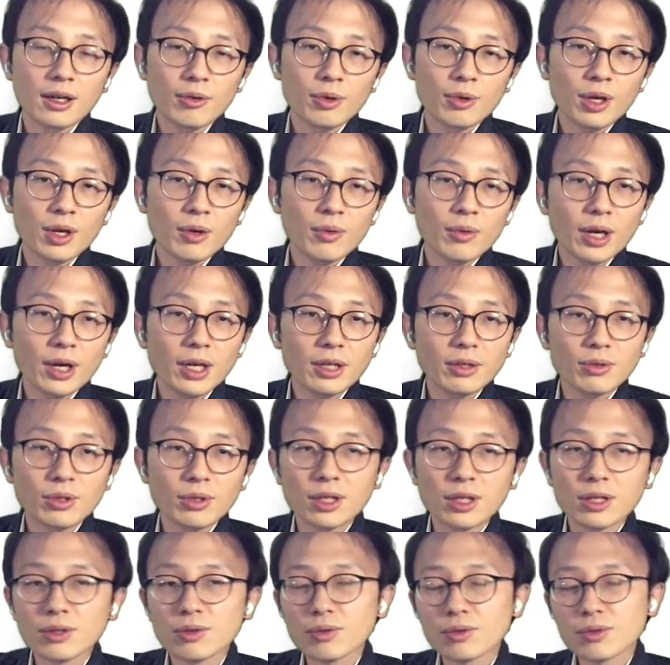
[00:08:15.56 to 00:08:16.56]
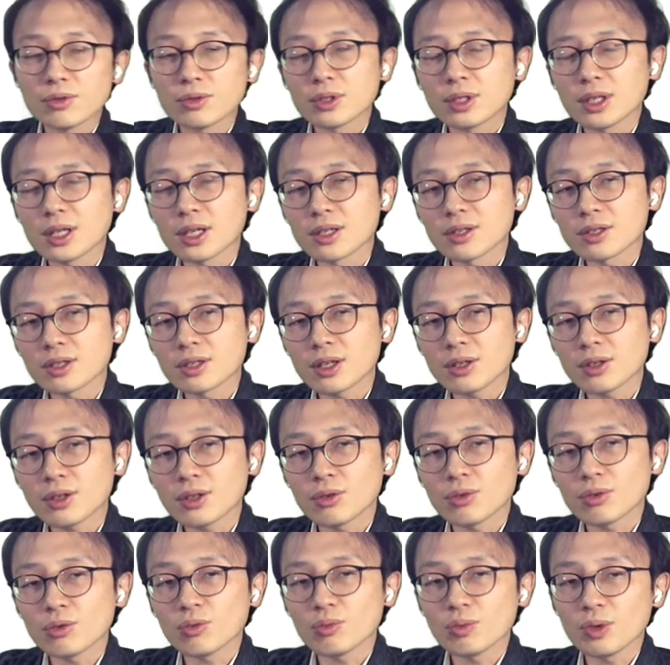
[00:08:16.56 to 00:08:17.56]
we are widely use
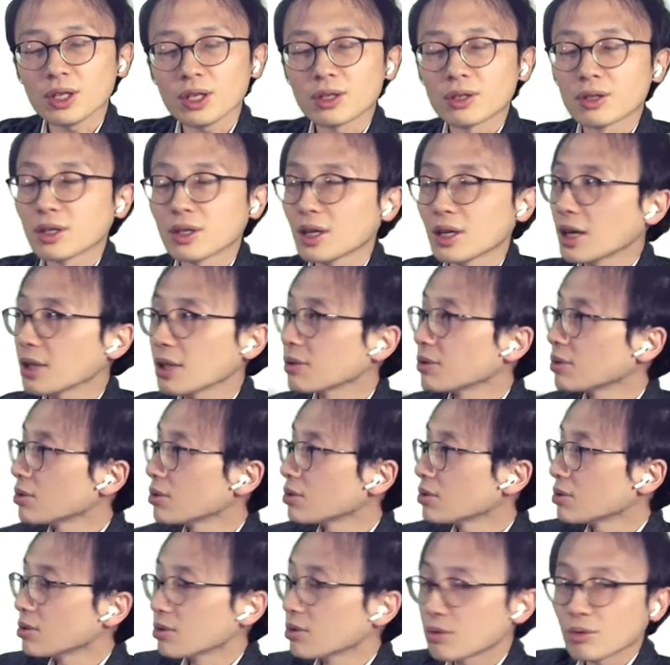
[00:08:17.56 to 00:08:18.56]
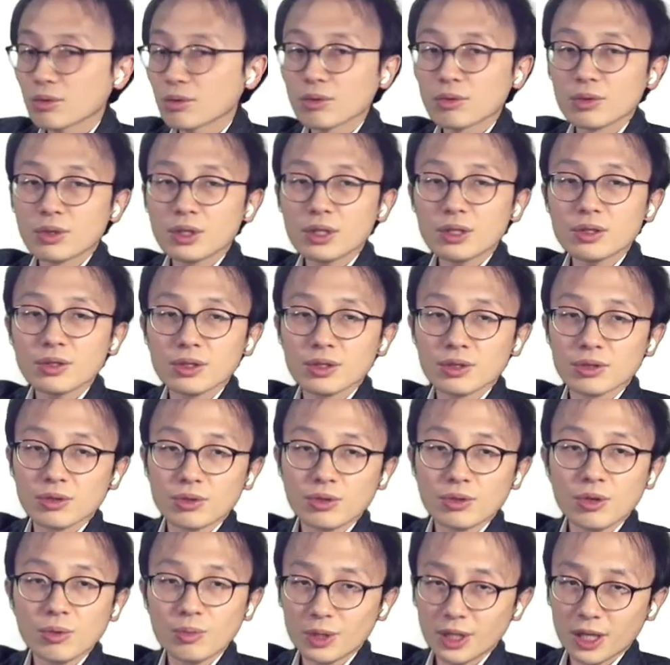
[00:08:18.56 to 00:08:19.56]
32-bit, and this is
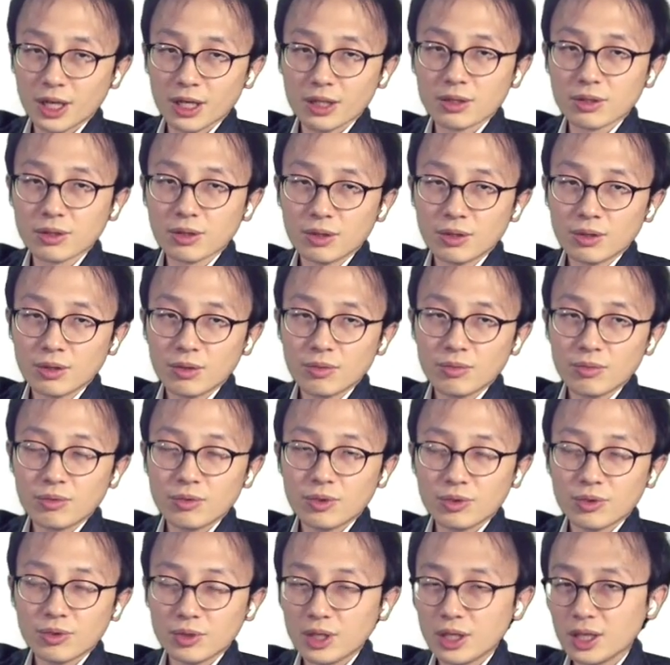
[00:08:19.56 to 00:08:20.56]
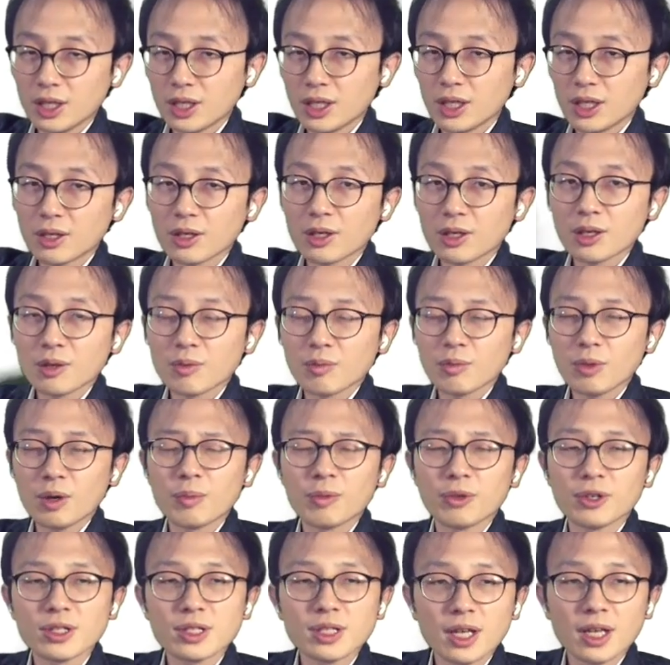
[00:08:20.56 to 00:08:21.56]
dominant for the
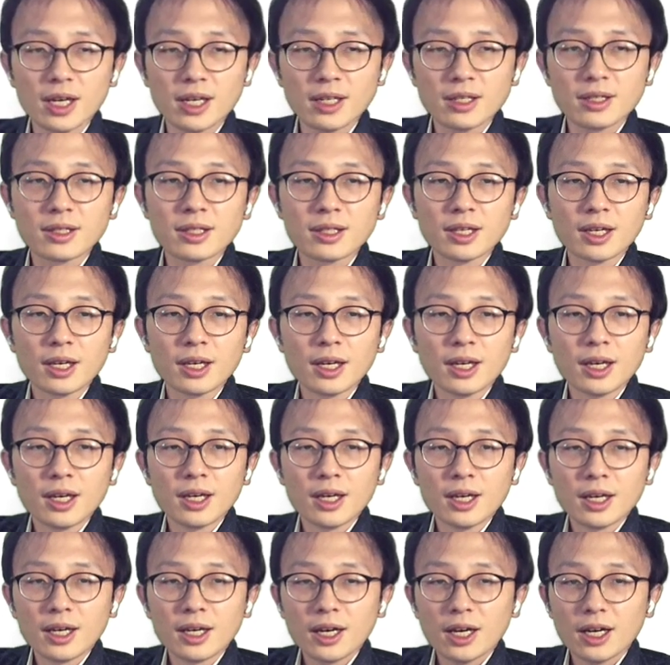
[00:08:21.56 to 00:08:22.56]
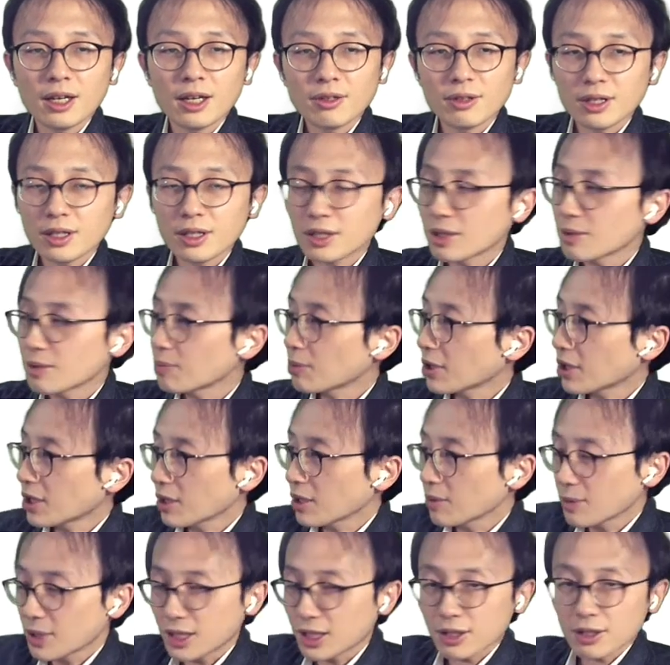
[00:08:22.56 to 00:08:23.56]
memory size. And other
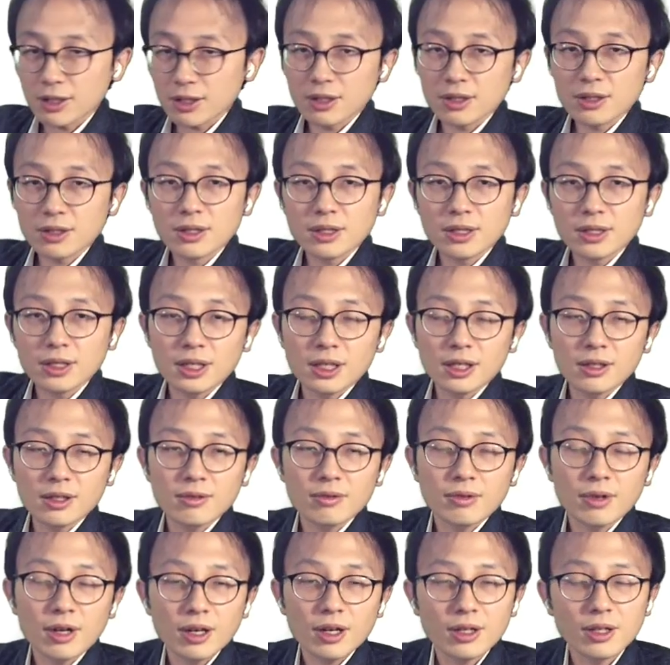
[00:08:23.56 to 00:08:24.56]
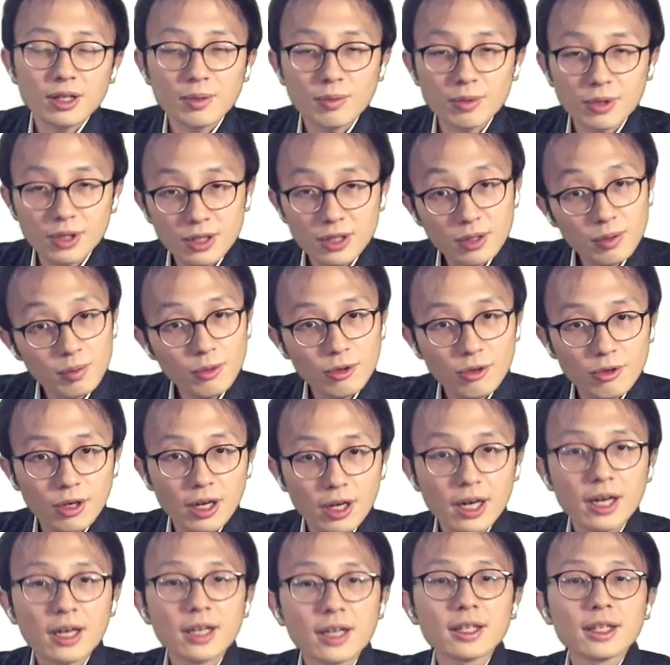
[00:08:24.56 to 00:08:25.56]
parameters is relatively
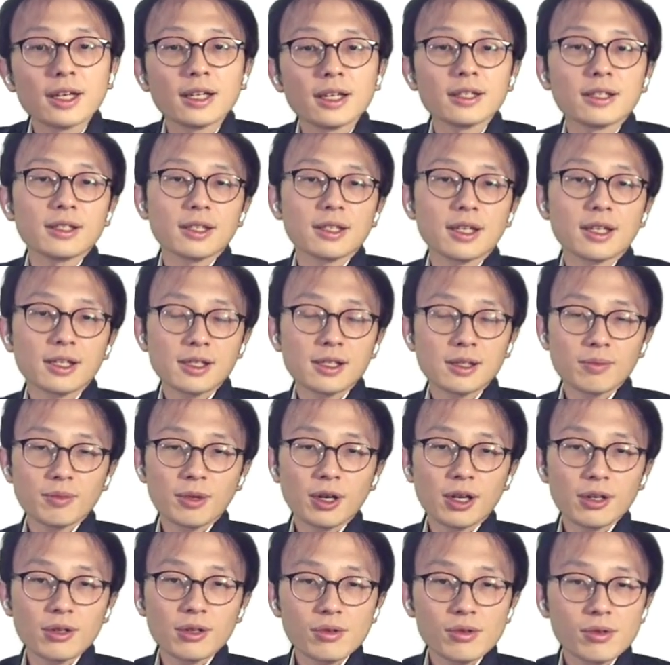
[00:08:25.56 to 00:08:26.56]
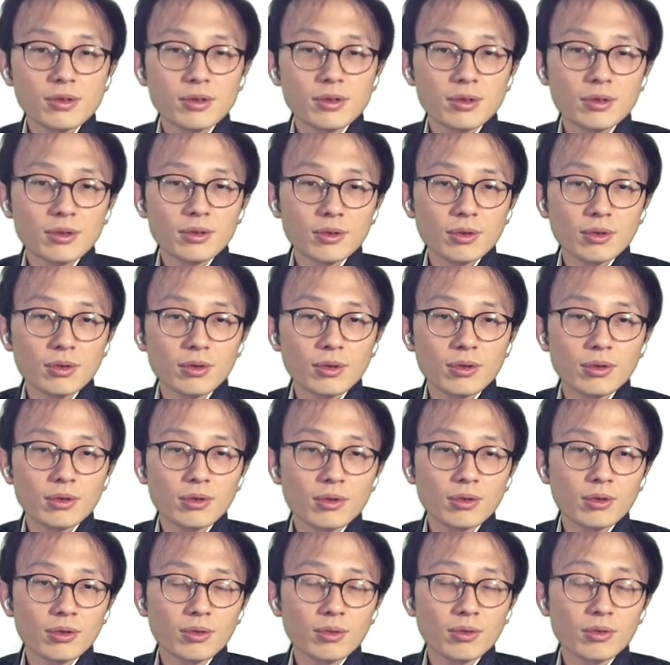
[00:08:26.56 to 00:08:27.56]
smaller than the such values.
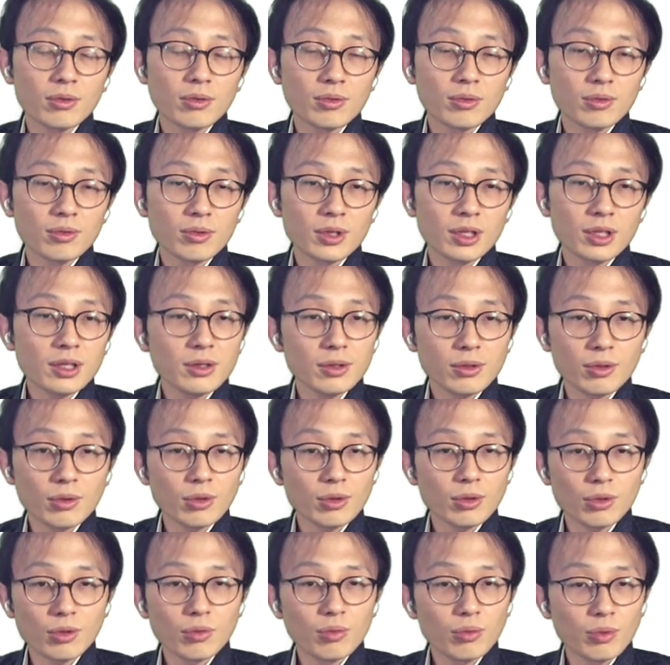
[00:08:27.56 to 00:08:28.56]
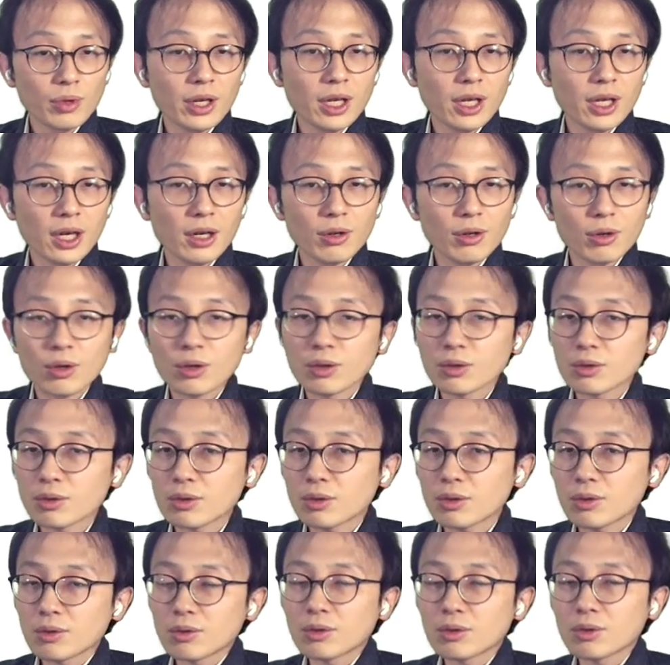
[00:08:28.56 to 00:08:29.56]
So this talk, we are going
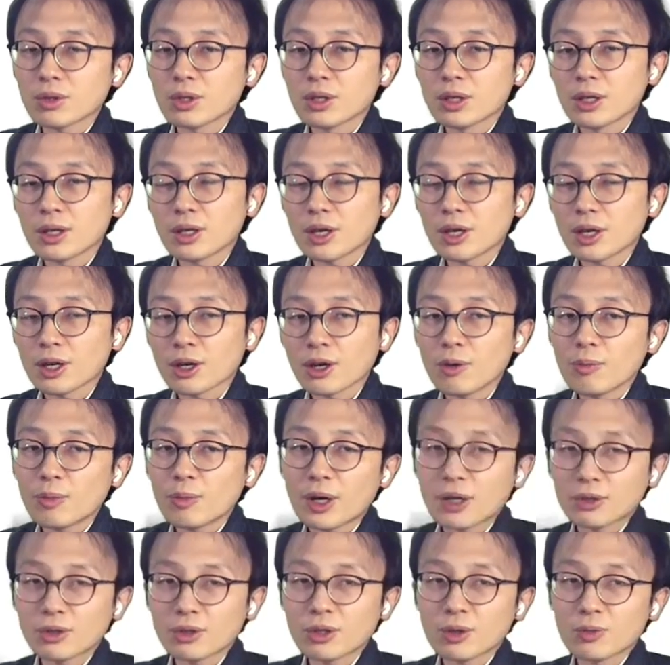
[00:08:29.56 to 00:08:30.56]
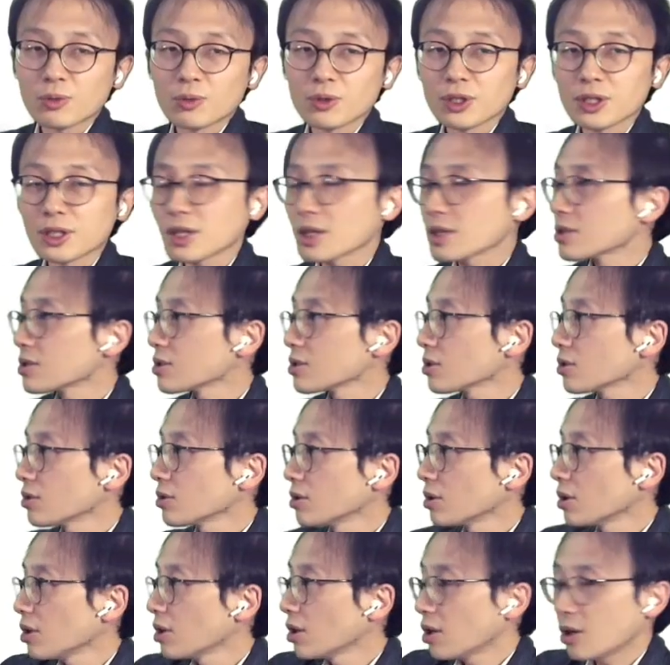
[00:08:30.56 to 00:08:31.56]
to compact representation
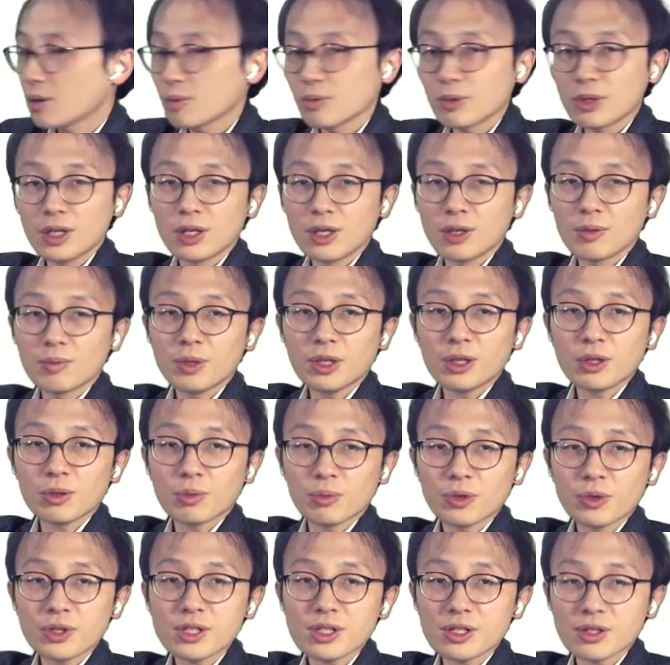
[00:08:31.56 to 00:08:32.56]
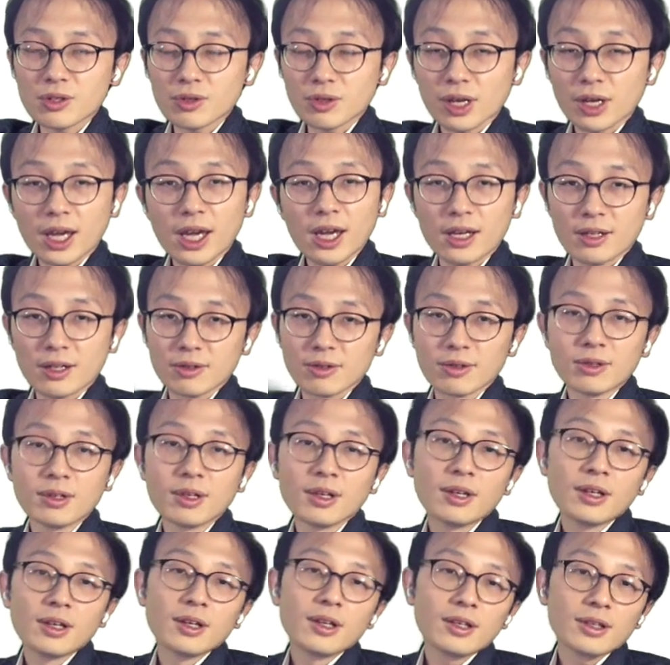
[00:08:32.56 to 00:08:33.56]
of the bit precision n
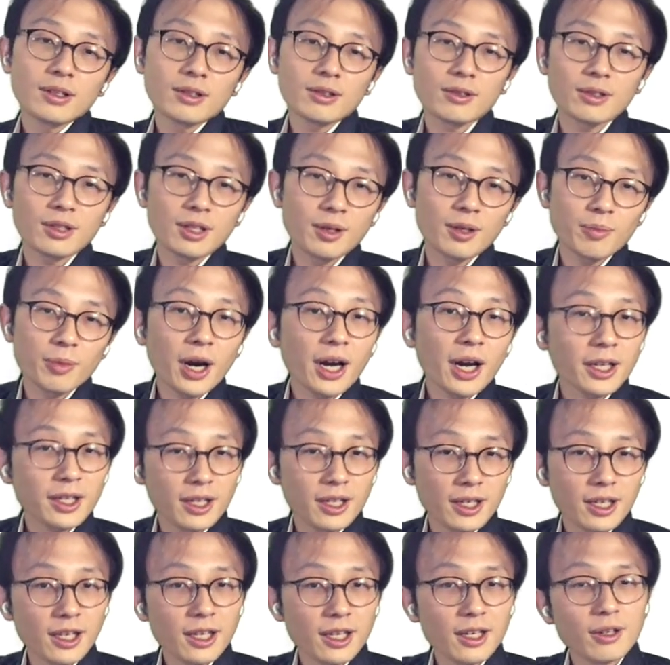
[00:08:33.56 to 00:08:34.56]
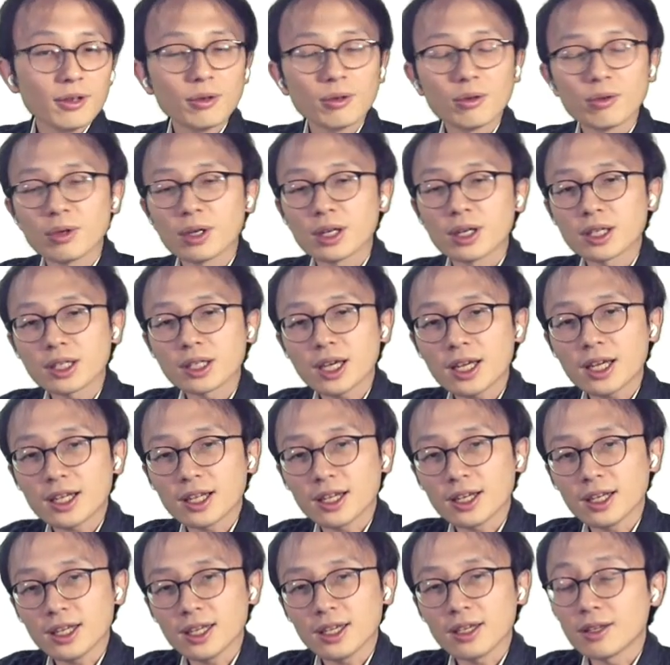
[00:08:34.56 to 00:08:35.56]
to the binary or
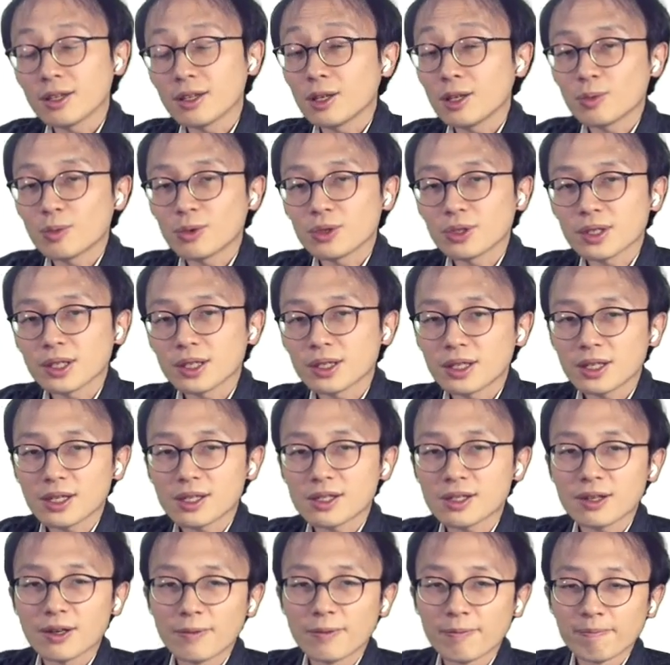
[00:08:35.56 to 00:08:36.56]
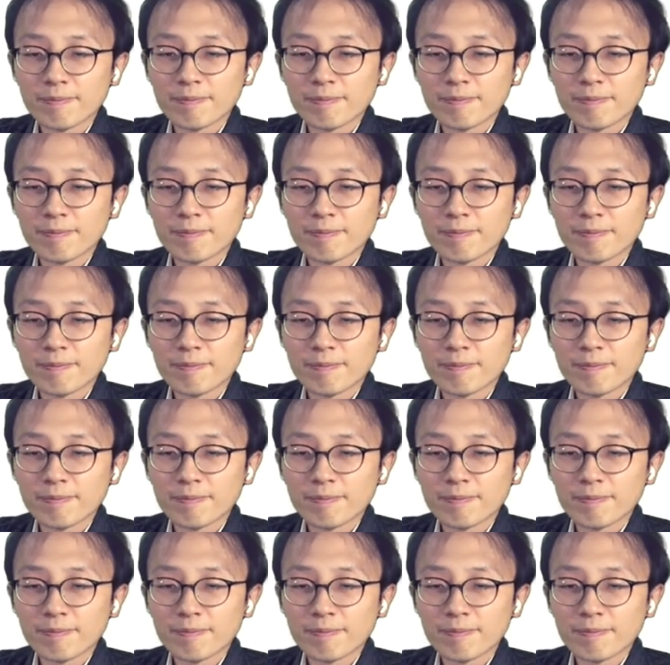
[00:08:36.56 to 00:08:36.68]
ternary representation.